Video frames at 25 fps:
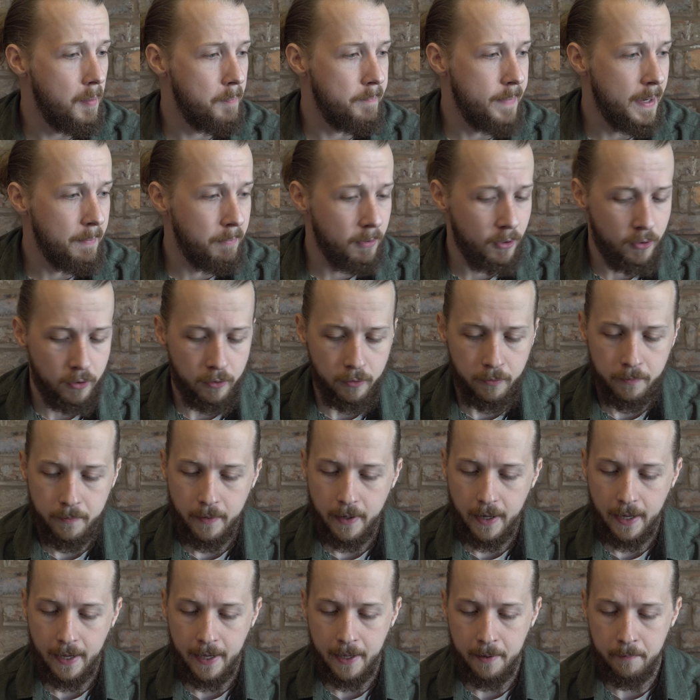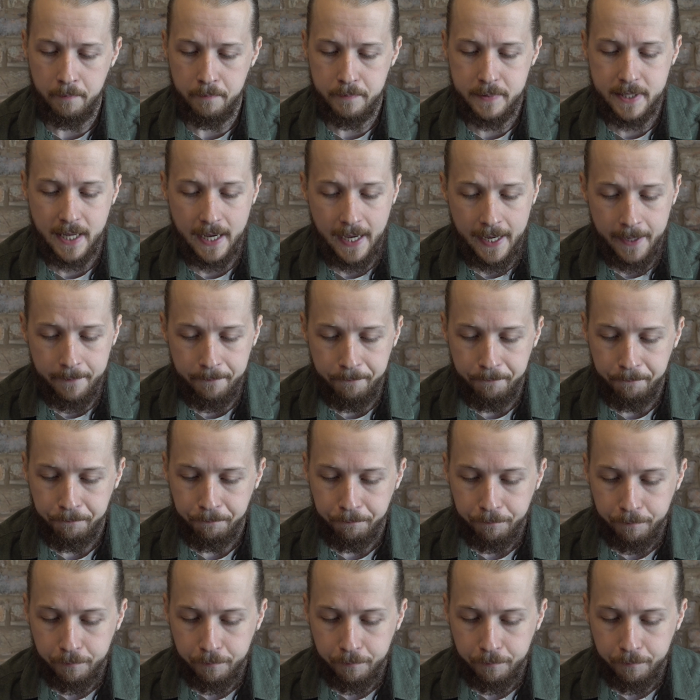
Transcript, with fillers: biblical term.